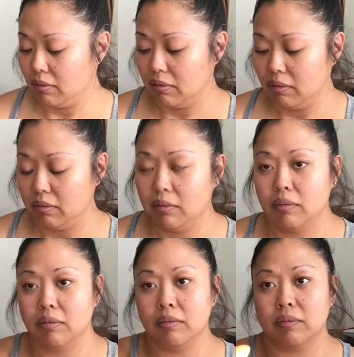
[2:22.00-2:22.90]

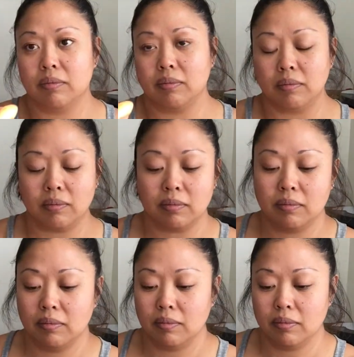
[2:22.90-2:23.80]
[no speech]